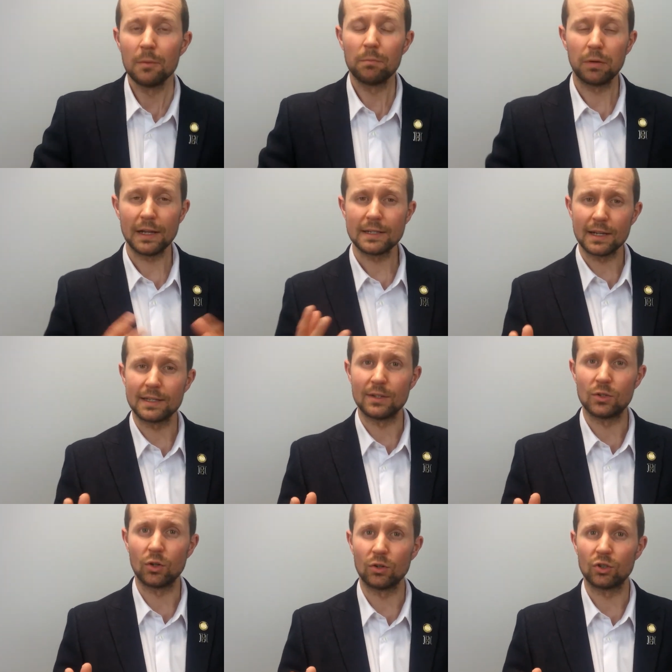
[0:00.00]
please get
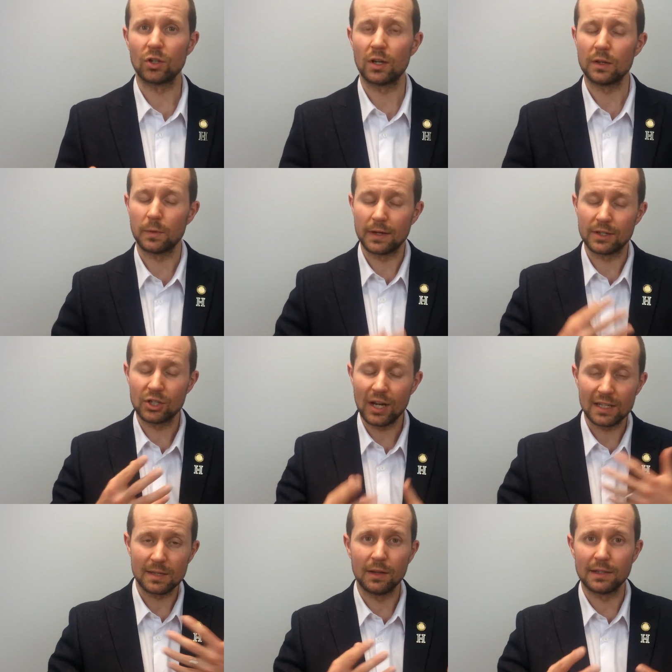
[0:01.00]
in touch because we can
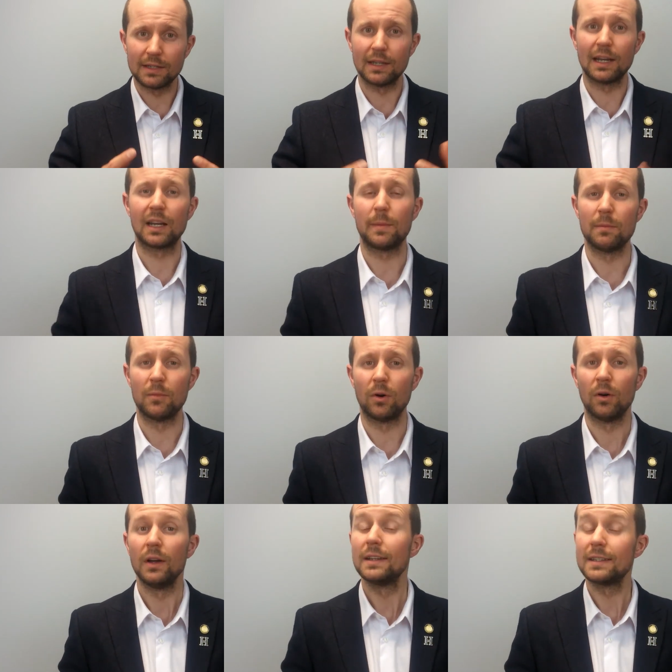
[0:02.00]
chat about this a little bit
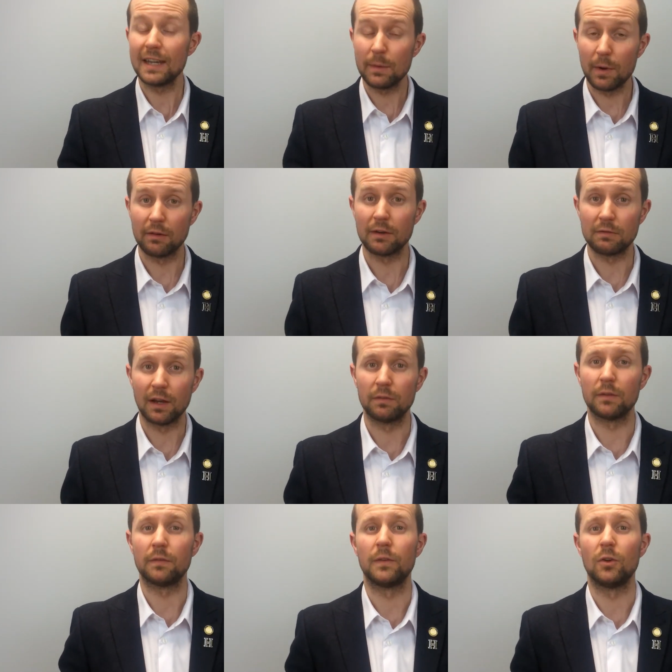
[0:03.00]
more, see whether it's
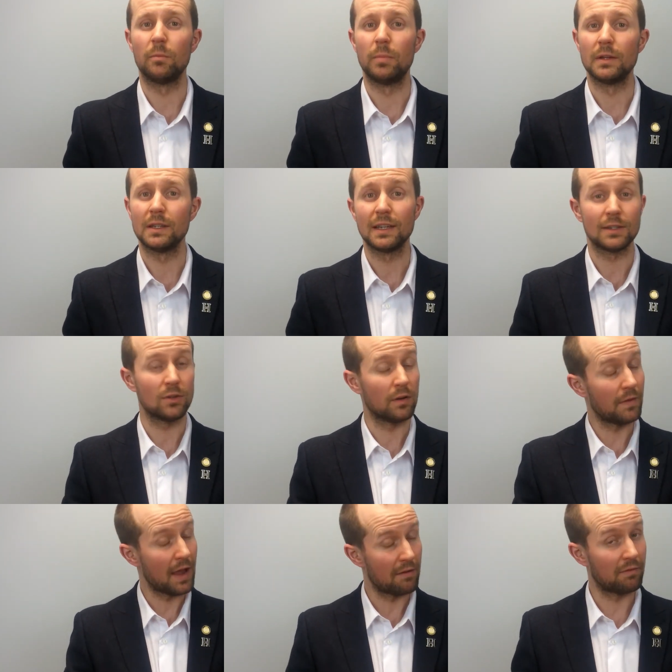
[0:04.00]
relevant for your business. It's not
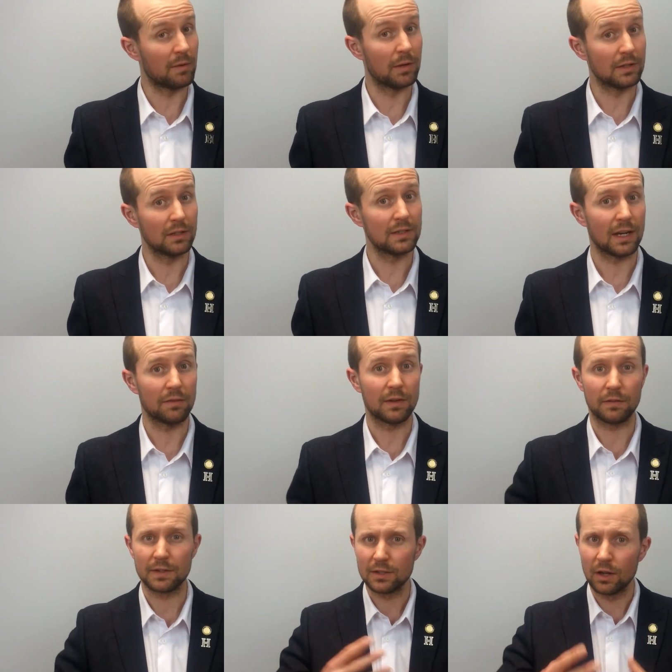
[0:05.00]
for every business. You have to
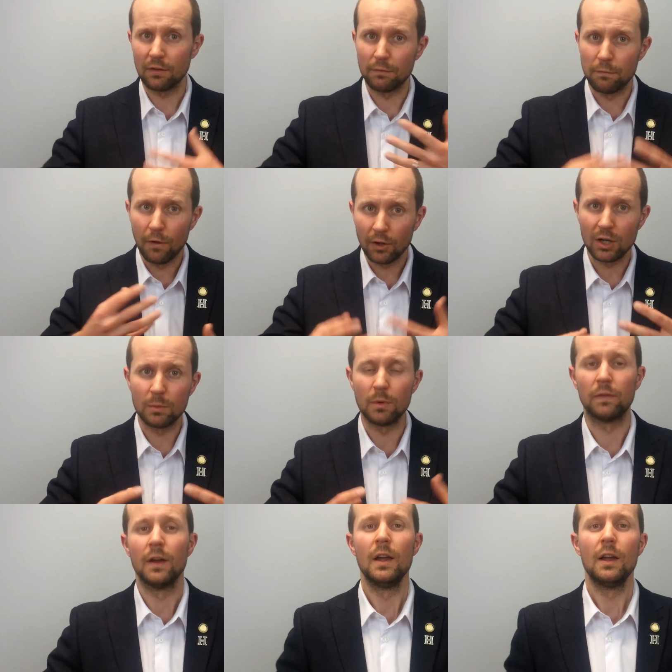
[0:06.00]
have a certain volume
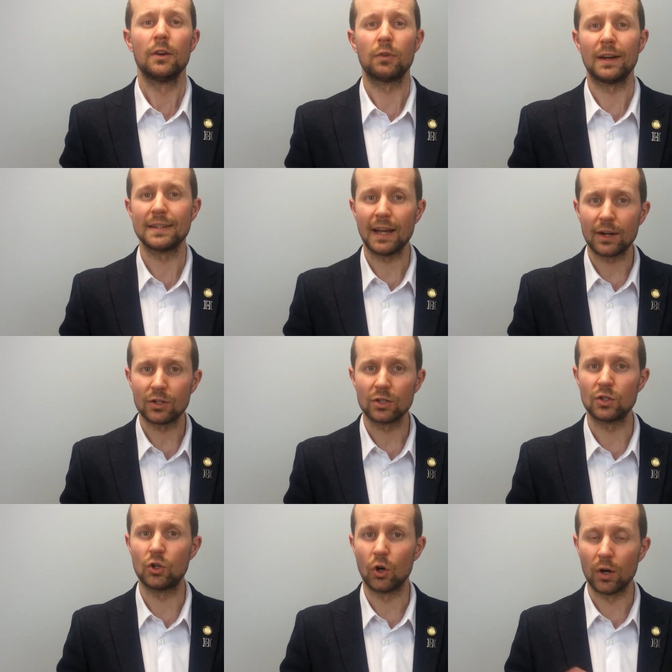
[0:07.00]
of
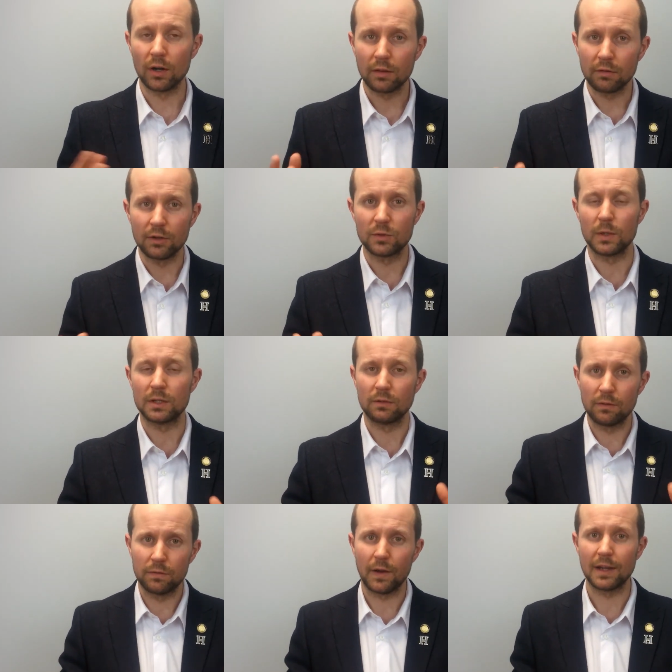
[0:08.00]
transactions going through Twitter
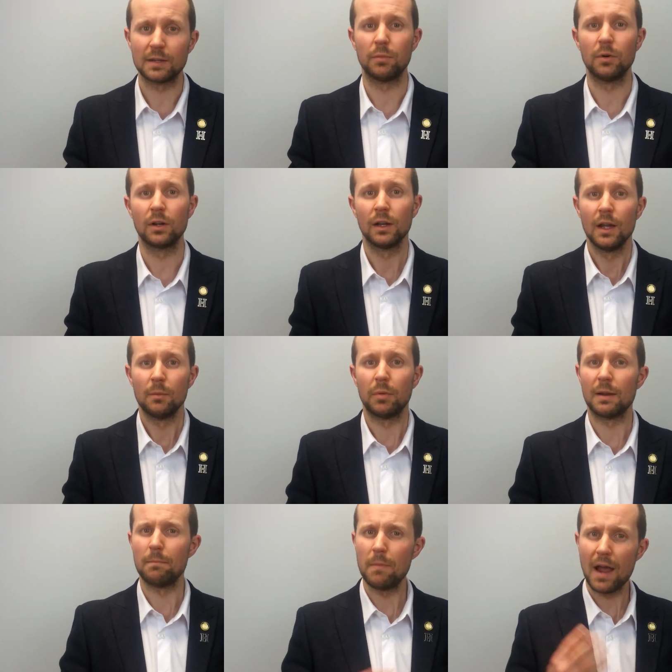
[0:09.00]
and Facebook, but
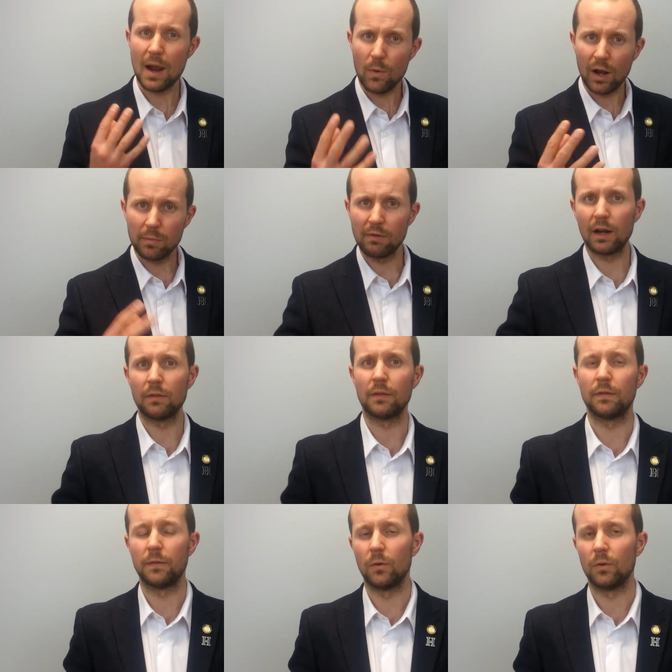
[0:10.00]
it may well be
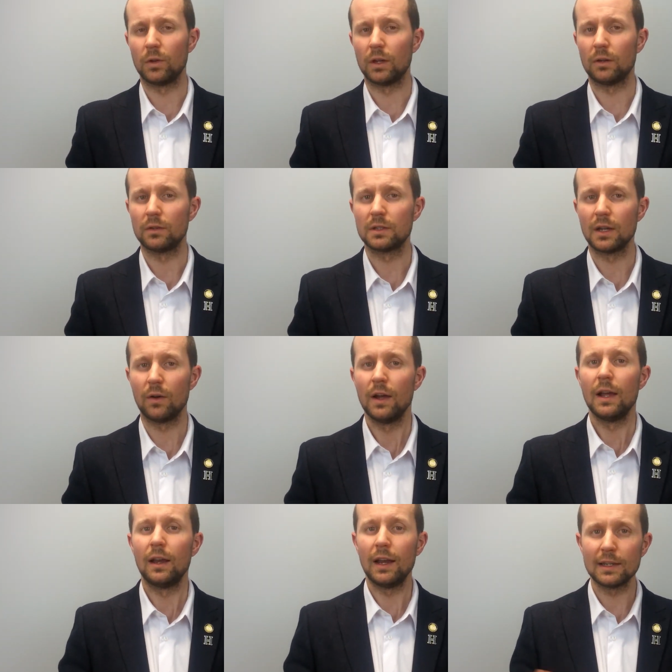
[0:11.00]
relevant for you. So
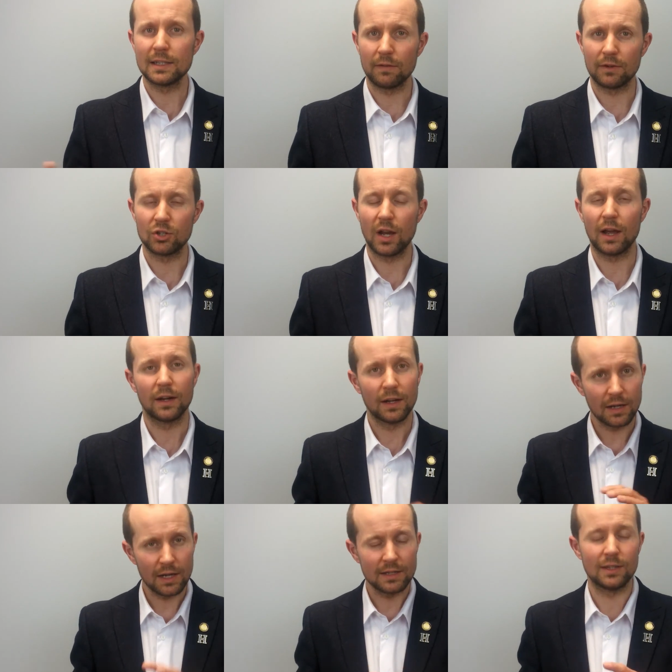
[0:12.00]
let's have a chat,
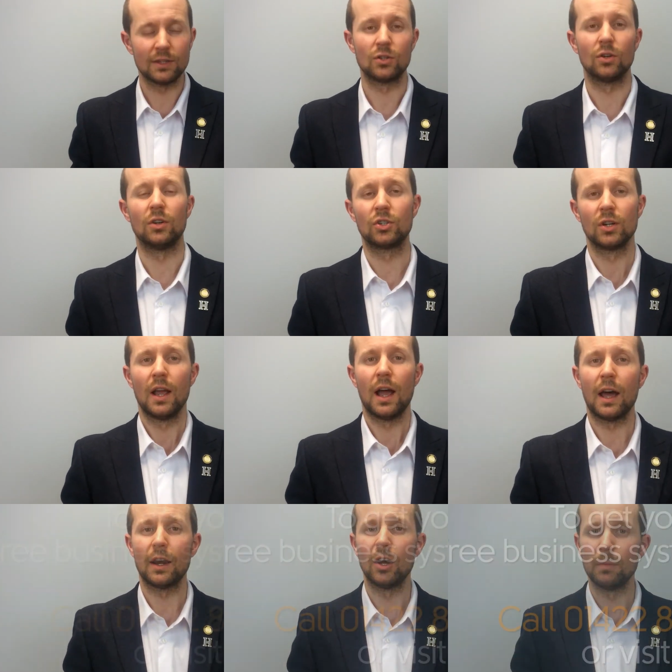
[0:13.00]
get in touch,
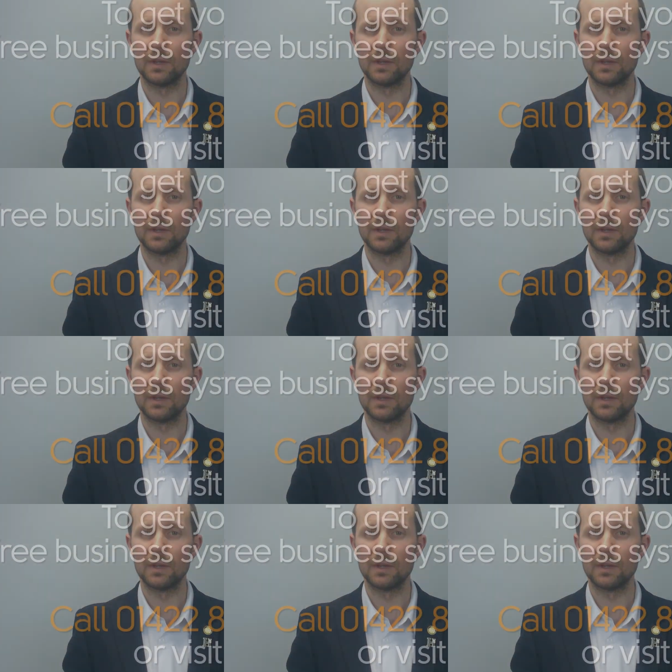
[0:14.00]
and I hope